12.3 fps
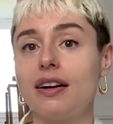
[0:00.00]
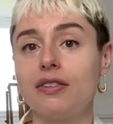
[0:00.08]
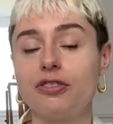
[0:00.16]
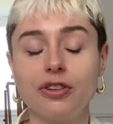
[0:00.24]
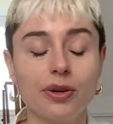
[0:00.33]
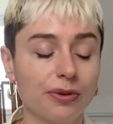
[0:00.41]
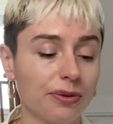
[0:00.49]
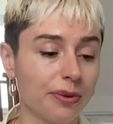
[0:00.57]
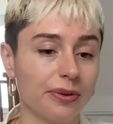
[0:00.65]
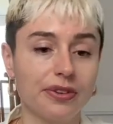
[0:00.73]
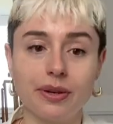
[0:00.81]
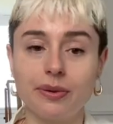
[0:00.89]
She goes through
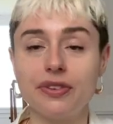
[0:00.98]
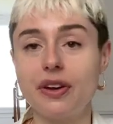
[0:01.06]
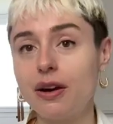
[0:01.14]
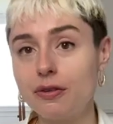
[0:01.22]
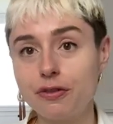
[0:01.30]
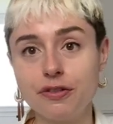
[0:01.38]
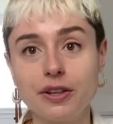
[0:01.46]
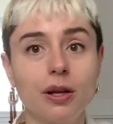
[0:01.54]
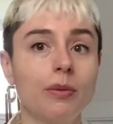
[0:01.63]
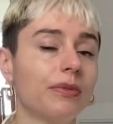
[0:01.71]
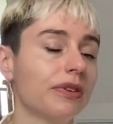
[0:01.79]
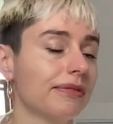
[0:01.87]
a series of
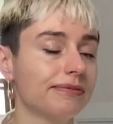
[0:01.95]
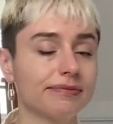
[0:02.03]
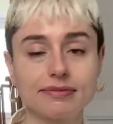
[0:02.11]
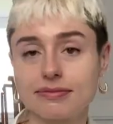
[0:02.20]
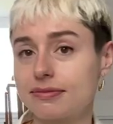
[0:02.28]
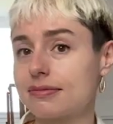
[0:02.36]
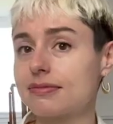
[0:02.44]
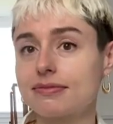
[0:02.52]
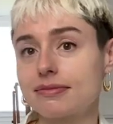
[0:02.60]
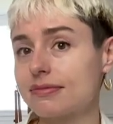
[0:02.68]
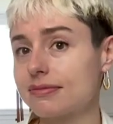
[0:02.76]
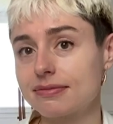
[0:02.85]
films.
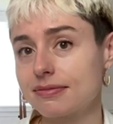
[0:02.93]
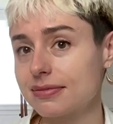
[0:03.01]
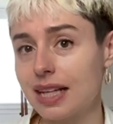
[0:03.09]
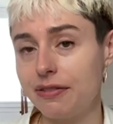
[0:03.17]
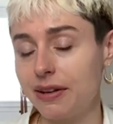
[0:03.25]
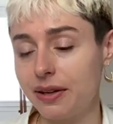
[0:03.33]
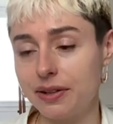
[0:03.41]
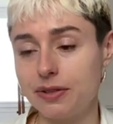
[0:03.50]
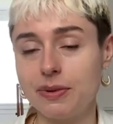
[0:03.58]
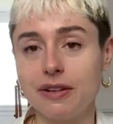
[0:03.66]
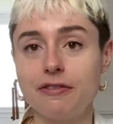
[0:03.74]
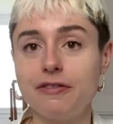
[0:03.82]
I found it to
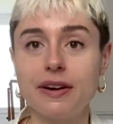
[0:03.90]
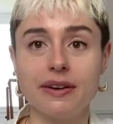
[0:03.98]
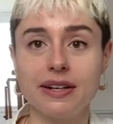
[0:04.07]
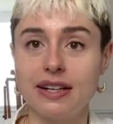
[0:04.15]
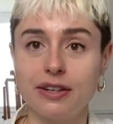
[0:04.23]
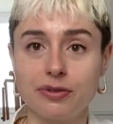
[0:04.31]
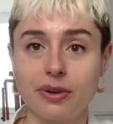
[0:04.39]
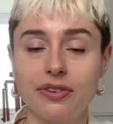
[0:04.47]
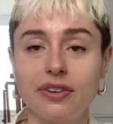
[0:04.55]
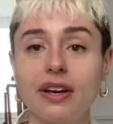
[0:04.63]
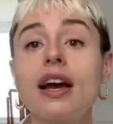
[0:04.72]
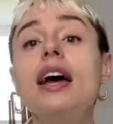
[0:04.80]
be a very
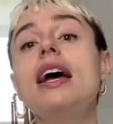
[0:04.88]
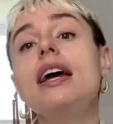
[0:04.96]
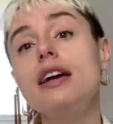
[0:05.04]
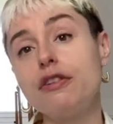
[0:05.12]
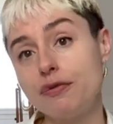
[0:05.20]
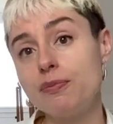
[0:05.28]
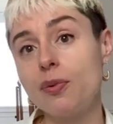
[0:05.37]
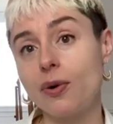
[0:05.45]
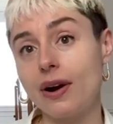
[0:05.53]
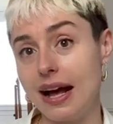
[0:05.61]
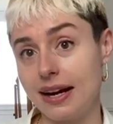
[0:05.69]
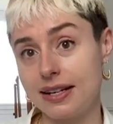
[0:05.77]
interesting, if
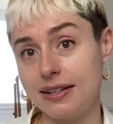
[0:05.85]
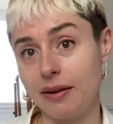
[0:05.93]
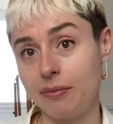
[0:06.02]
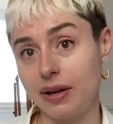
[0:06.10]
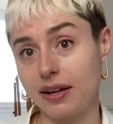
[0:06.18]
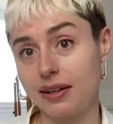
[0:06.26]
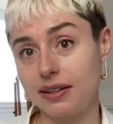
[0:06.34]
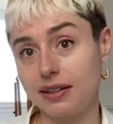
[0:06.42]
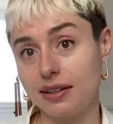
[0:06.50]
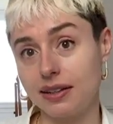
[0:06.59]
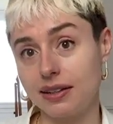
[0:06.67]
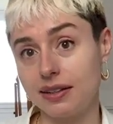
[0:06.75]
more academic,
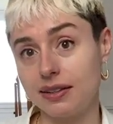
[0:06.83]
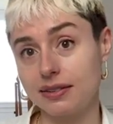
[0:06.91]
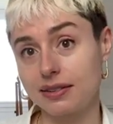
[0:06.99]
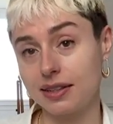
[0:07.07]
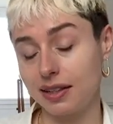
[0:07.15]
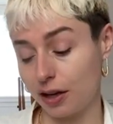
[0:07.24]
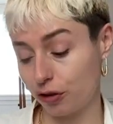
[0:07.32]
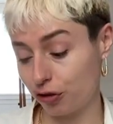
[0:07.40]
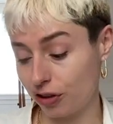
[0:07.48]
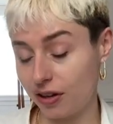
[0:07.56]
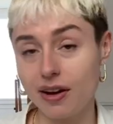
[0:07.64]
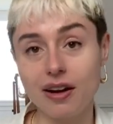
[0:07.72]

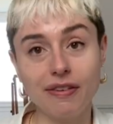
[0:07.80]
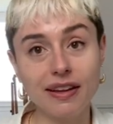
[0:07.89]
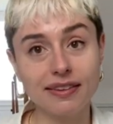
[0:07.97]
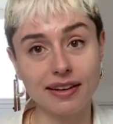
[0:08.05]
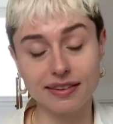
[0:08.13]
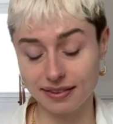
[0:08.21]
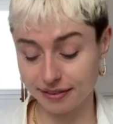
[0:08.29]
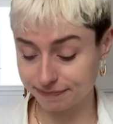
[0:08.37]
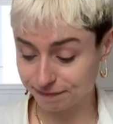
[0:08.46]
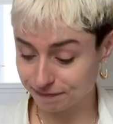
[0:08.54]
collection of essays.